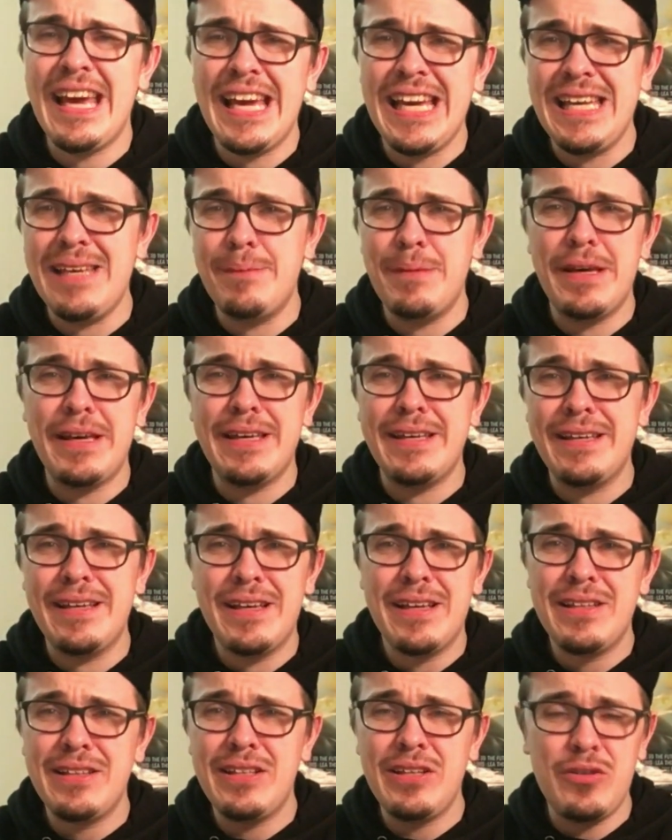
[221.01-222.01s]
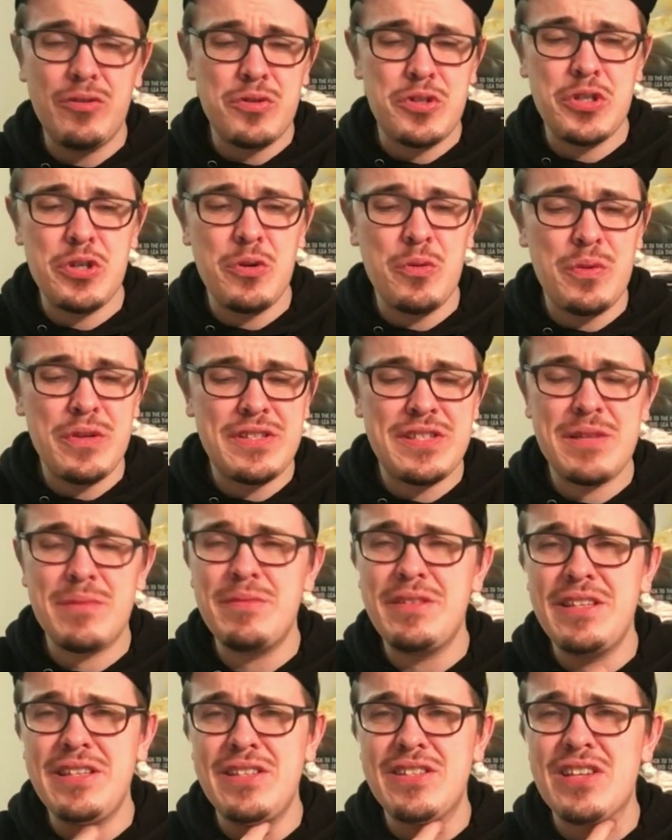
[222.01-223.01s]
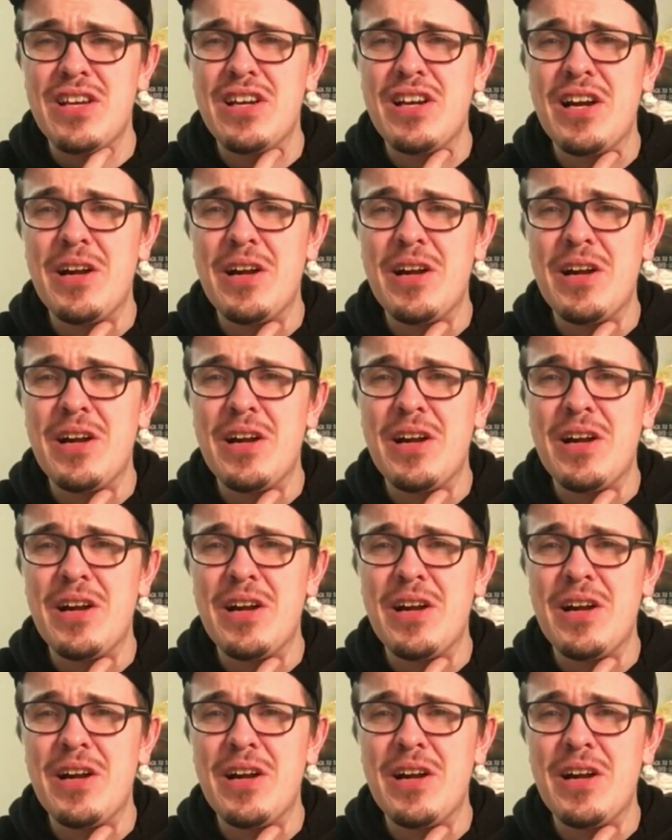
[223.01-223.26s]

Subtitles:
aiming that you do with some of these